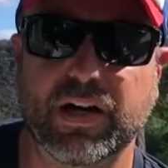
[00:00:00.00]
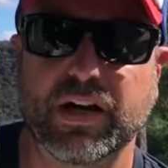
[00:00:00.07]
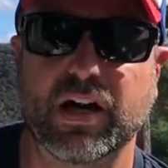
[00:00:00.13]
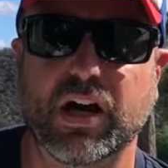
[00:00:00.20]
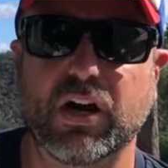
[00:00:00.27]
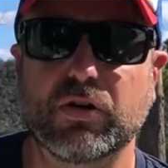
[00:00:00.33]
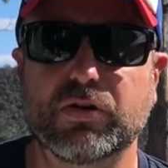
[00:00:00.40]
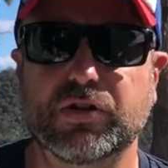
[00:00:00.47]

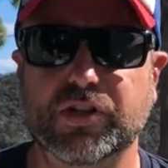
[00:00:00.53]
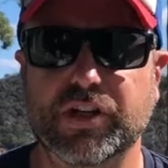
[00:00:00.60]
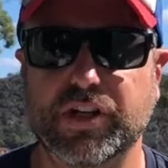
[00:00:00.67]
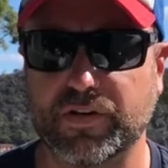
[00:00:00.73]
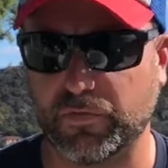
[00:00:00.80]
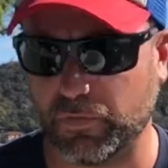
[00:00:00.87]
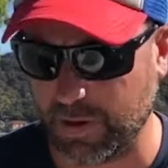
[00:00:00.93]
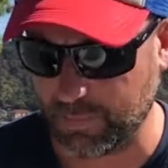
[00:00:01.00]
OG
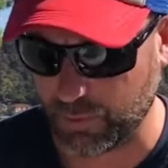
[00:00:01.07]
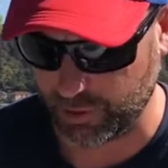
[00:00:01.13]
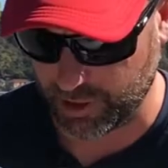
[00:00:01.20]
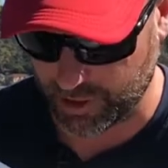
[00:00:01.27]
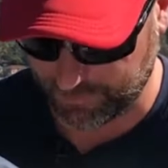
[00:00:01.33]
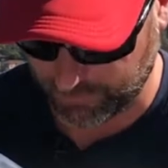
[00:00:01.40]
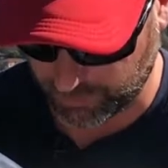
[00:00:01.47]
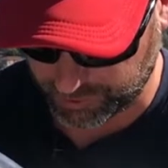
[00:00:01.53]
of
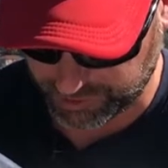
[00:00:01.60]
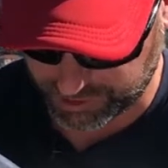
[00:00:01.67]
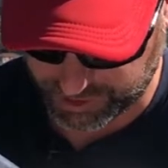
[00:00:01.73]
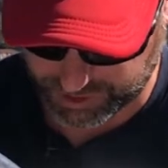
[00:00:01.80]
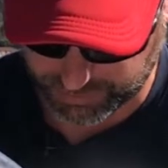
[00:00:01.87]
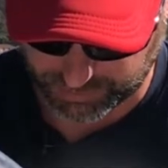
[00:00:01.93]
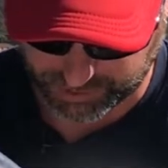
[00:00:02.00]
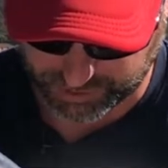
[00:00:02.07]

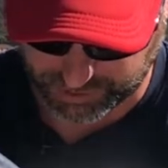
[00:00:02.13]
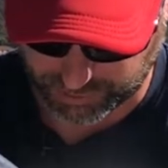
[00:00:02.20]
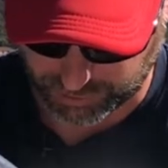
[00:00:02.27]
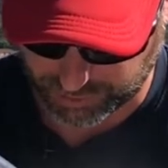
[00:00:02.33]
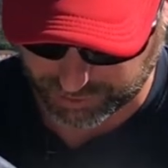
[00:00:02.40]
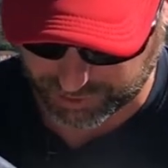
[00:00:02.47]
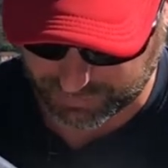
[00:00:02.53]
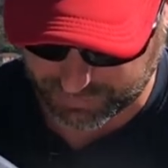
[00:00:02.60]
1.046, which is
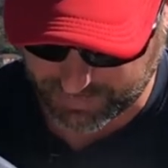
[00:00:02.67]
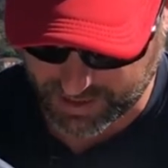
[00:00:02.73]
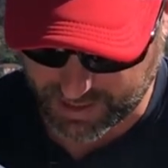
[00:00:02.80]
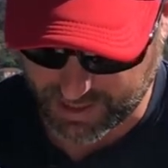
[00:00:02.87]
awesome.